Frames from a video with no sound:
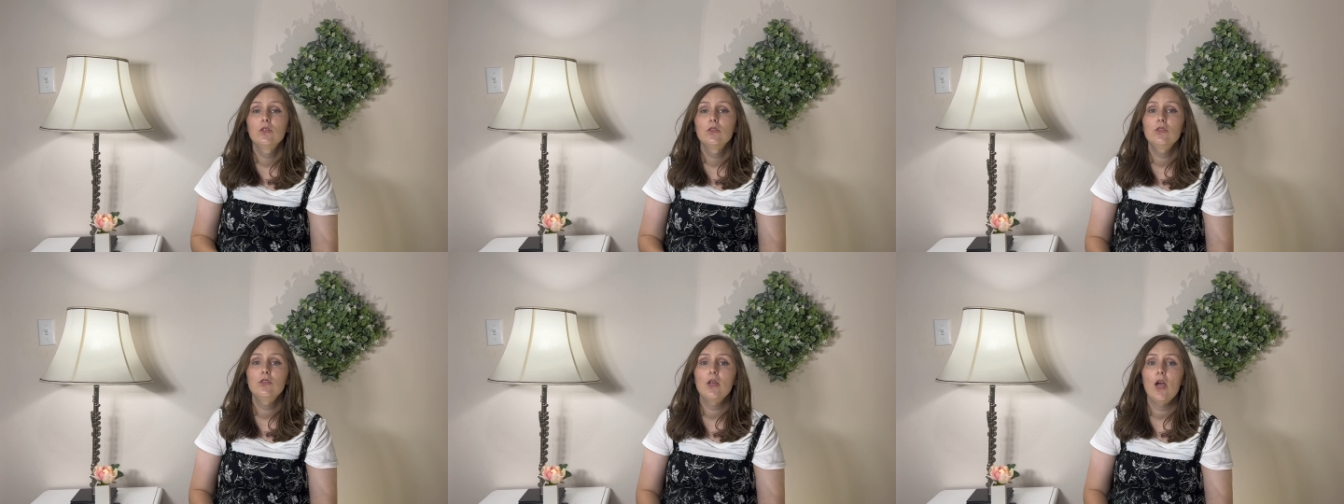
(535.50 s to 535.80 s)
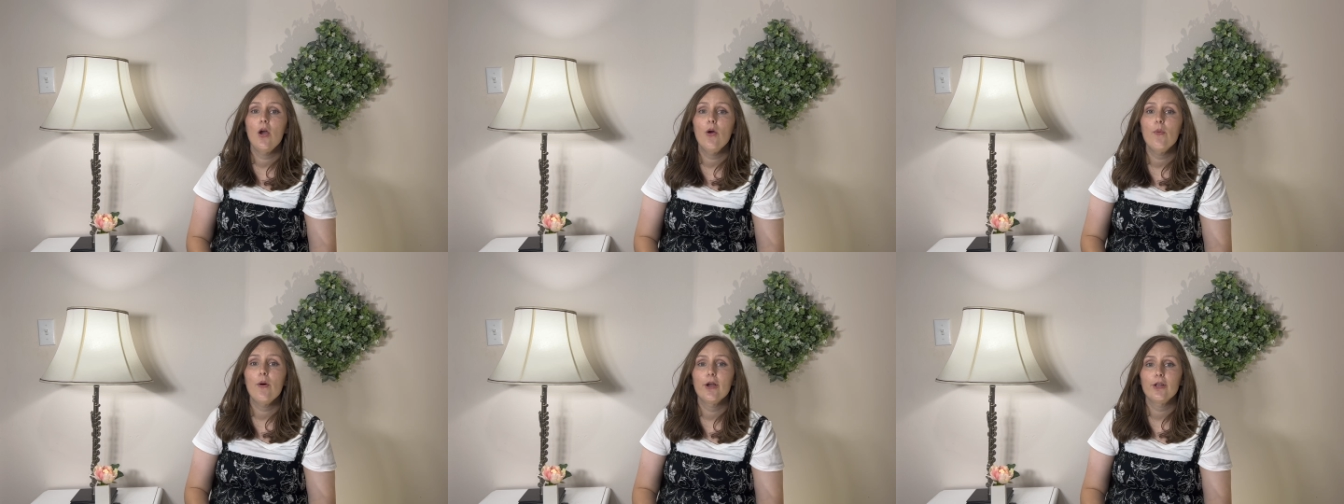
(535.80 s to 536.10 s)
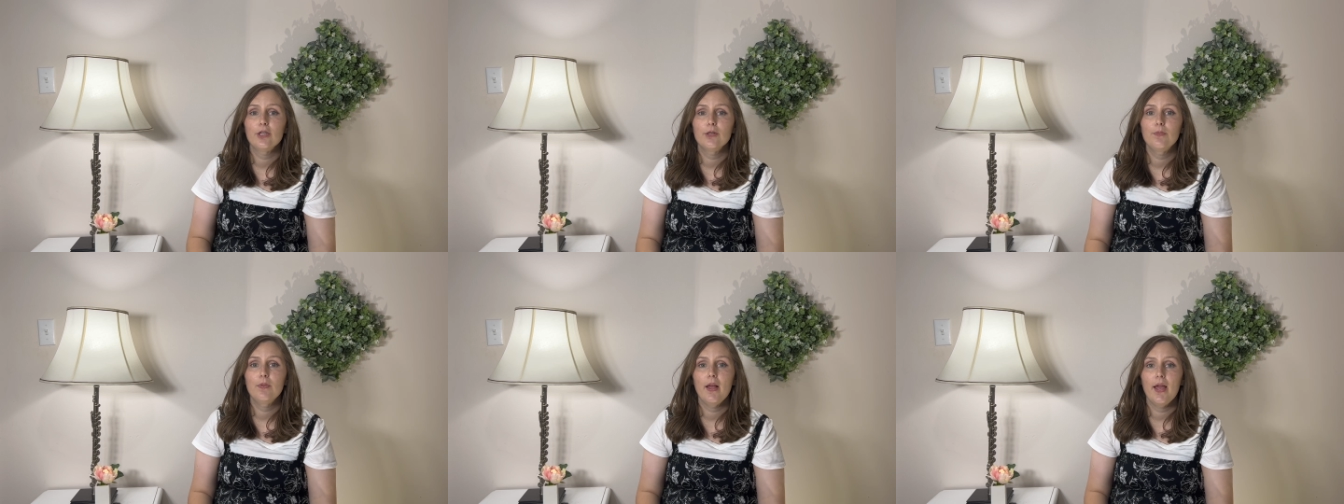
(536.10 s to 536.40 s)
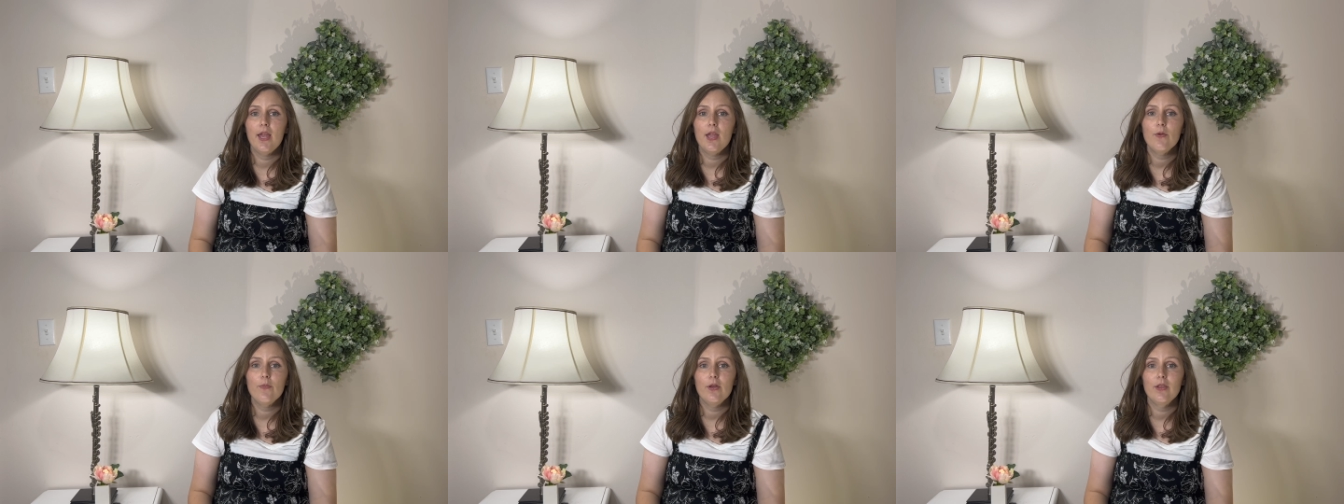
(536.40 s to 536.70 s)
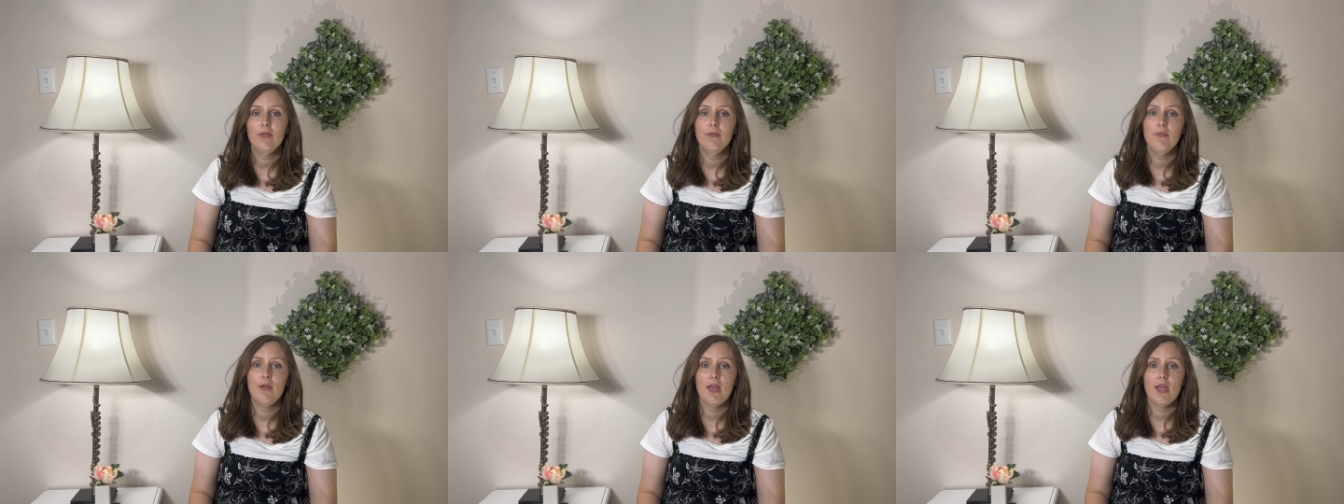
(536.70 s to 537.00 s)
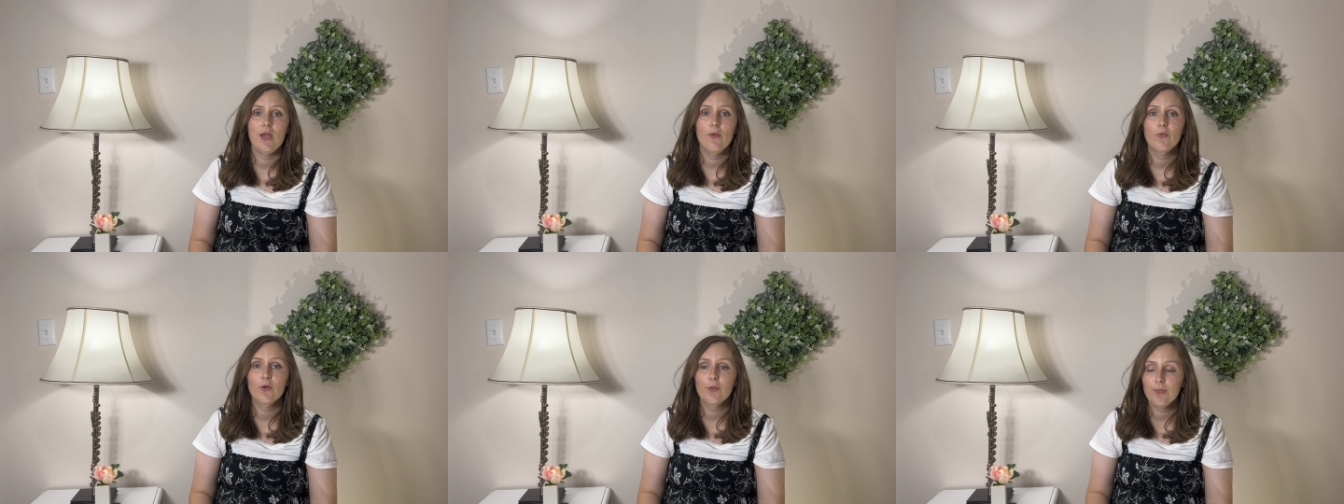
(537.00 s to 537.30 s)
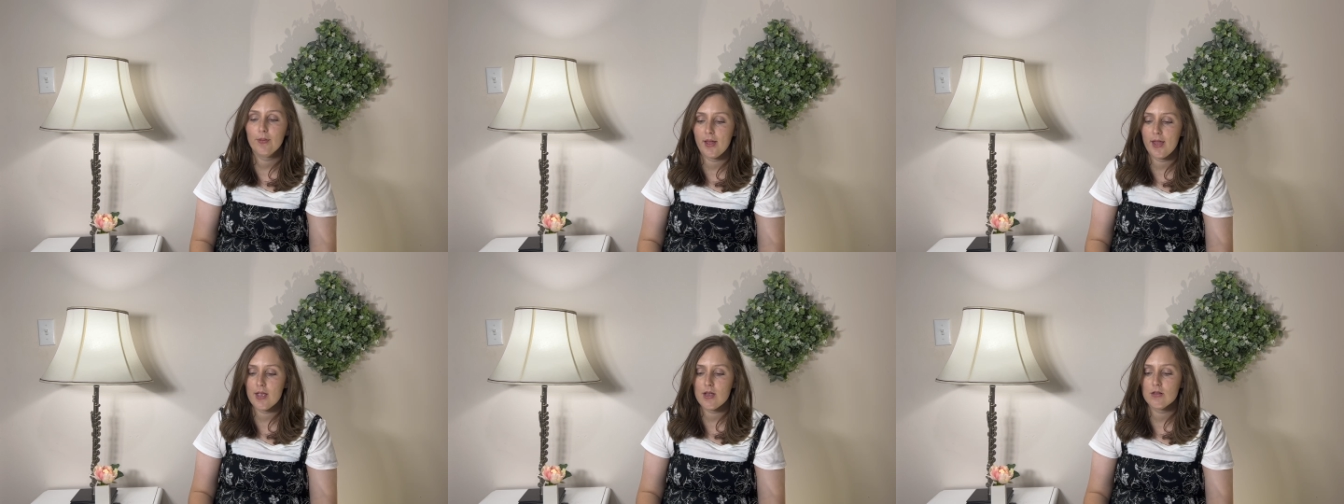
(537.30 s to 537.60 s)
So while you're playing with me and we're
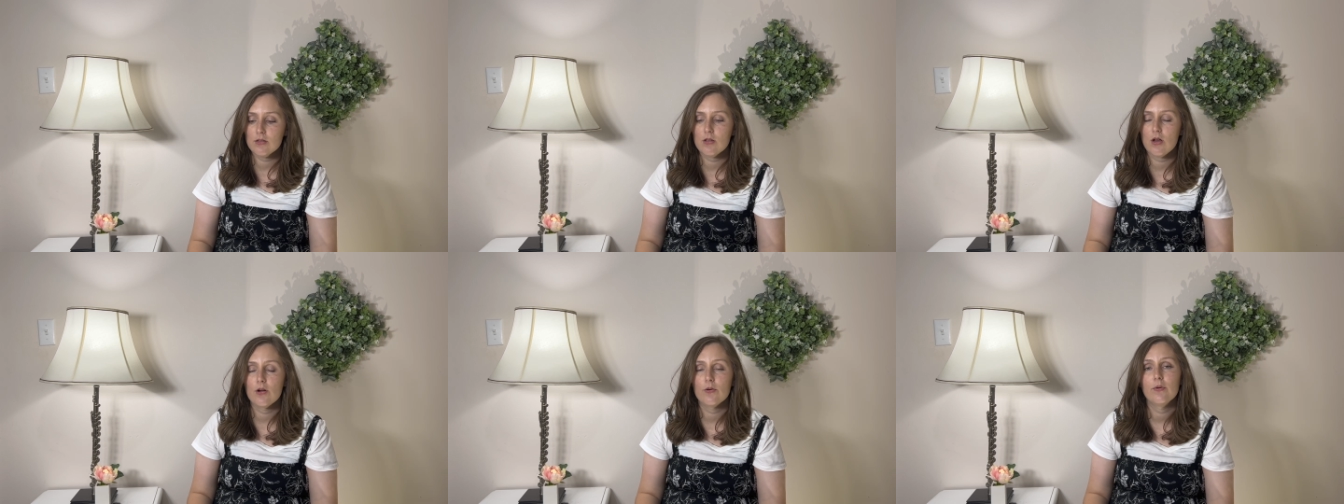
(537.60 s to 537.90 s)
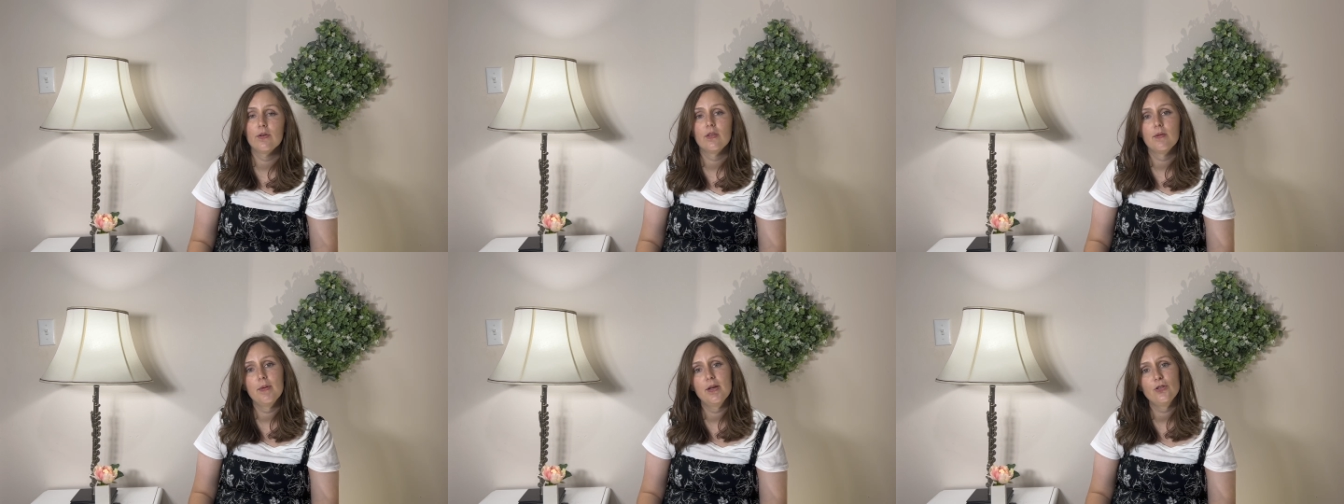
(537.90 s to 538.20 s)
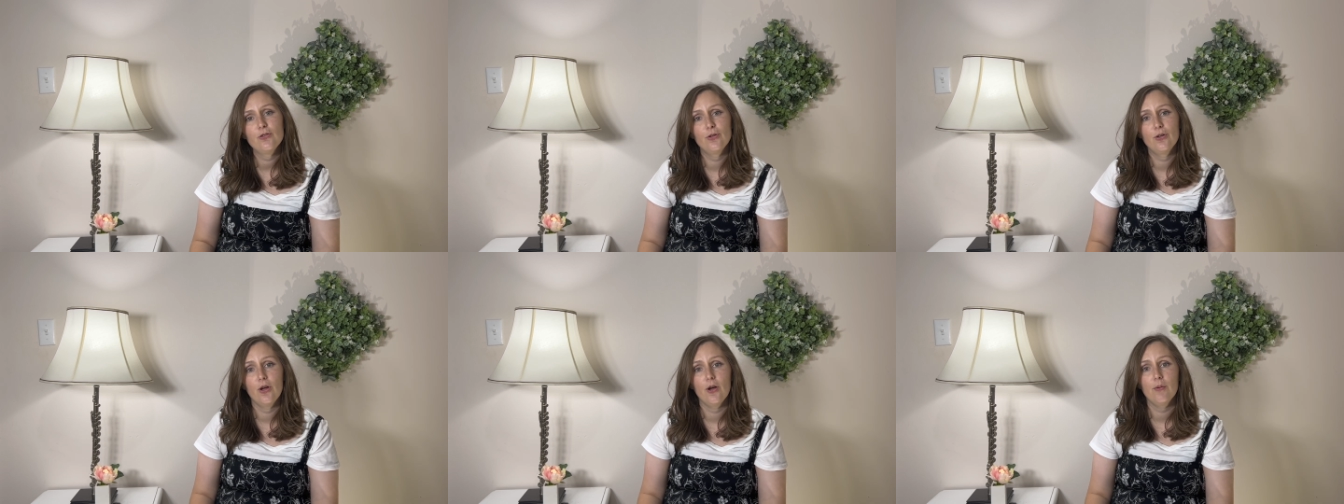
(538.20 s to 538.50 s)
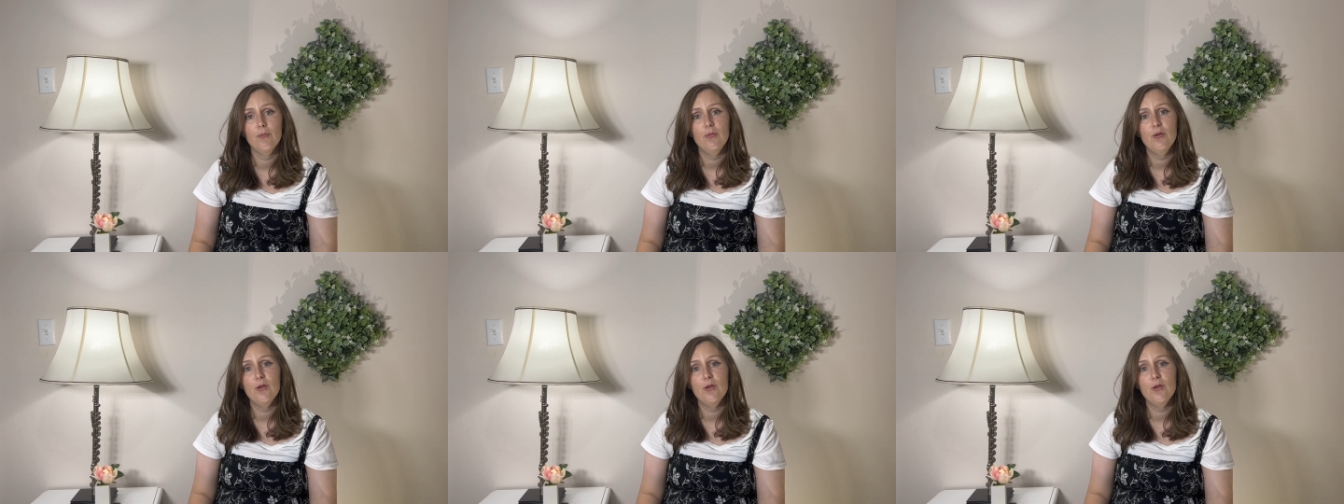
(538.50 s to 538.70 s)
playing along with the metronome,